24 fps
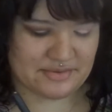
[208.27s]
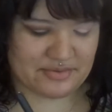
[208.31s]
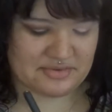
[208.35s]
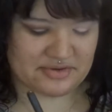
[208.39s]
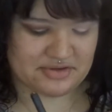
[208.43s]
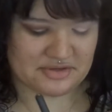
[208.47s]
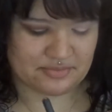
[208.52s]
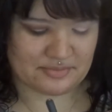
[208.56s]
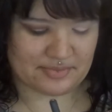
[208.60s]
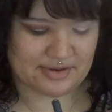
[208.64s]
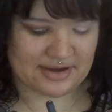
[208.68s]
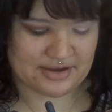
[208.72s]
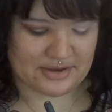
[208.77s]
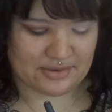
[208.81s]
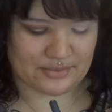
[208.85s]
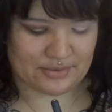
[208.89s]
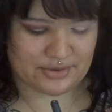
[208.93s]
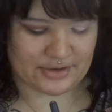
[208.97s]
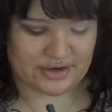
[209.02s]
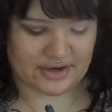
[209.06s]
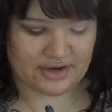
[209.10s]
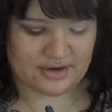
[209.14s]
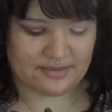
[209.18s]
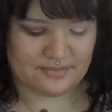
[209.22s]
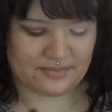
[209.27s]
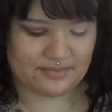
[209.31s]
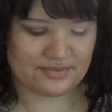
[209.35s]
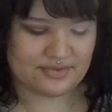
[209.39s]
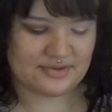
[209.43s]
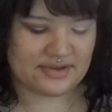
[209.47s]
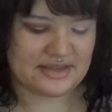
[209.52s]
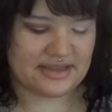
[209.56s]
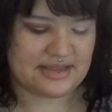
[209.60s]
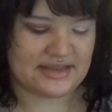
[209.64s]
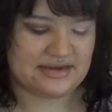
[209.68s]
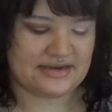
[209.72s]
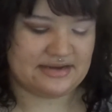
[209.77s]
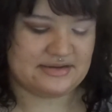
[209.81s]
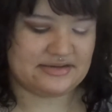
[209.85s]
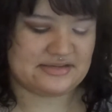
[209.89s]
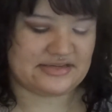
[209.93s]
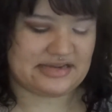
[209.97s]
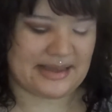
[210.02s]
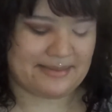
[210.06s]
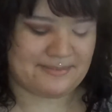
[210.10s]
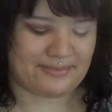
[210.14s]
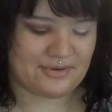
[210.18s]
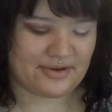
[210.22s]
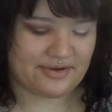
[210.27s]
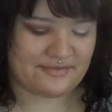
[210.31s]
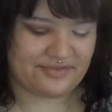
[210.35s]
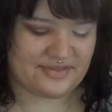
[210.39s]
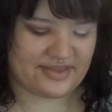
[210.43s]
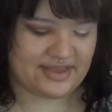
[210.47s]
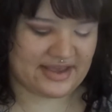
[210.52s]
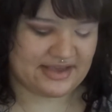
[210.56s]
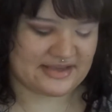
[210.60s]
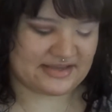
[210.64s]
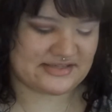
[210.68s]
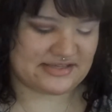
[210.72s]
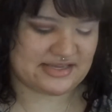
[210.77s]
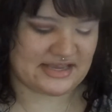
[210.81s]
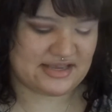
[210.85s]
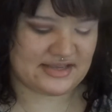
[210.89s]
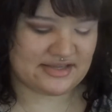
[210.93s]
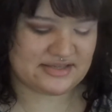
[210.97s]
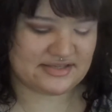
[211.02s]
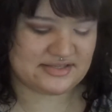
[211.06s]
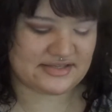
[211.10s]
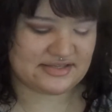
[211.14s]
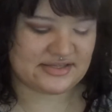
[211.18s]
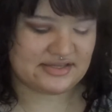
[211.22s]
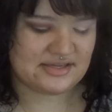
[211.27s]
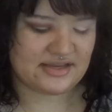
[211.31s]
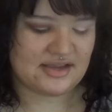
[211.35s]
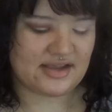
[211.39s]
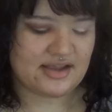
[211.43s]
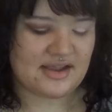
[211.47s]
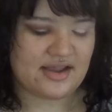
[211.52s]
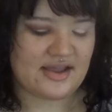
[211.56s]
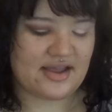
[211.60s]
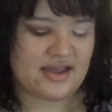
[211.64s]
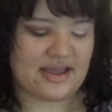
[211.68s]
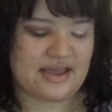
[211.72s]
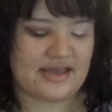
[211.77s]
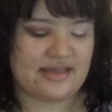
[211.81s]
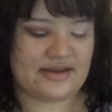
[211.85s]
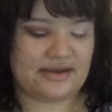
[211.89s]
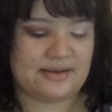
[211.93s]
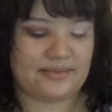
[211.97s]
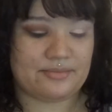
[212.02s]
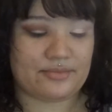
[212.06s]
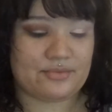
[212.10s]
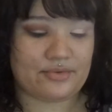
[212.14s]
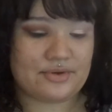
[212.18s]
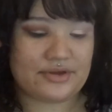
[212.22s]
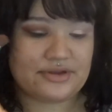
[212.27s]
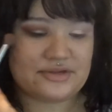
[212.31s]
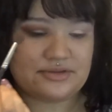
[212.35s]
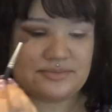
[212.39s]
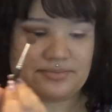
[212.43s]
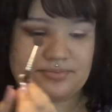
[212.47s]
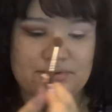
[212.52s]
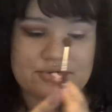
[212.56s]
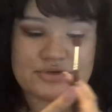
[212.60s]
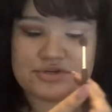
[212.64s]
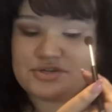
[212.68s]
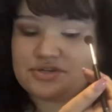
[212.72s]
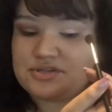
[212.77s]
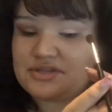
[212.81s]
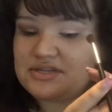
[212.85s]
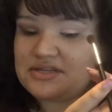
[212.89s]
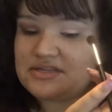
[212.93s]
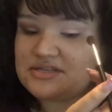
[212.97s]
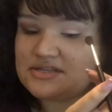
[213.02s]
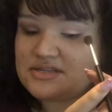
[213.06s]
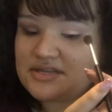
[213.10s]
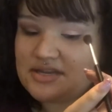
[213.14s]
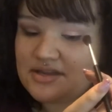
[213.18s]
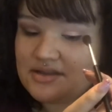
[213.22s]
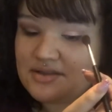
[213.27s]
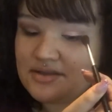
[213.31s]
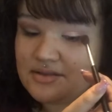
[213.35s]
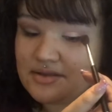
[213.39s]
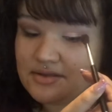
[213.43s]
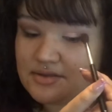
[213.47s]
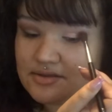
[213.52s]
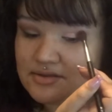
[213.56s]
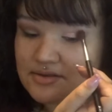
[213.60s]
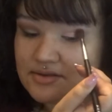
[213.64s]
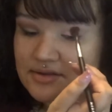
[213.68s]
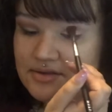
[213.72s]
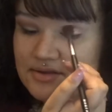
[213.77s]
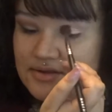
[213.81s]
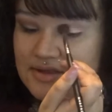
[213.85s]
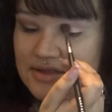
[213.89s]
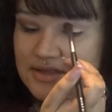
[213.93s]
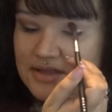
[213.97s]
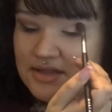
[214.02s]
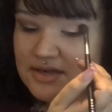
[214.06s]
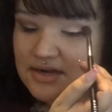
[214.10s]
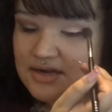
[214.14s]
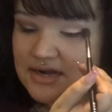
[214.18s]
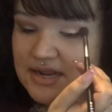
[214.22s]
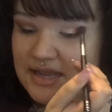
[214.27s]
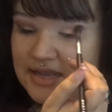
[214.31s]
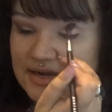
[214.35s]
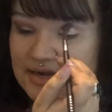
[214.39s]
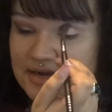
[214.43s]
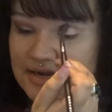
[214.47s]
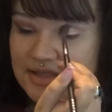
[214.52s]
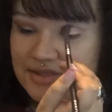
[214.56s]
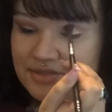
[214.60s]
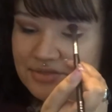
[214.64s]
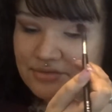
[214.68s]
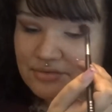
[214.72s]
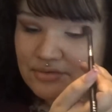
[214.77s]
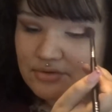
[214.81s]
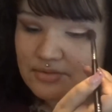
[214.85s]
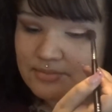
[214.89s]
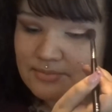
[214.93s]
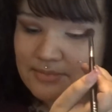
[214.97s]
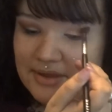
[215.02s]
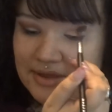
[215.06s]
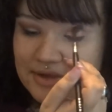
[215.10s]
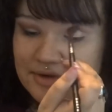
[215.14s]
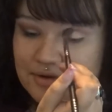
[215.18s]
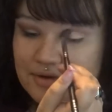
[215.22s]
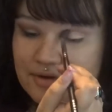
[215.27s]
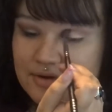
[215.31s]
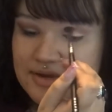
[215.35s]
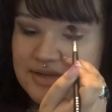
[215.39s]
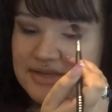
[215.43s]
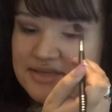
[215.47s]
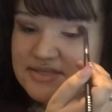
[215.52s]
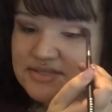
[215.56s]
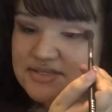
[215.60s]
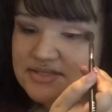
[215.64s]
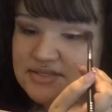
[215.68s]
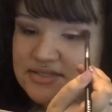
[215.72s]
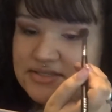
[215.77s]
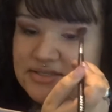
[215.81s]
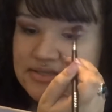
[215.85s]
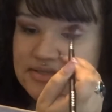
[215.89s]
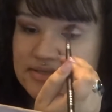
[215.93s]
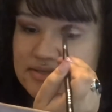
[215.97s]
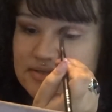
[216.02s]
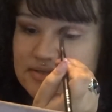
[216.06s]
into Red Ochre and tap off the excess. And I'm going to push this lightly through my crease.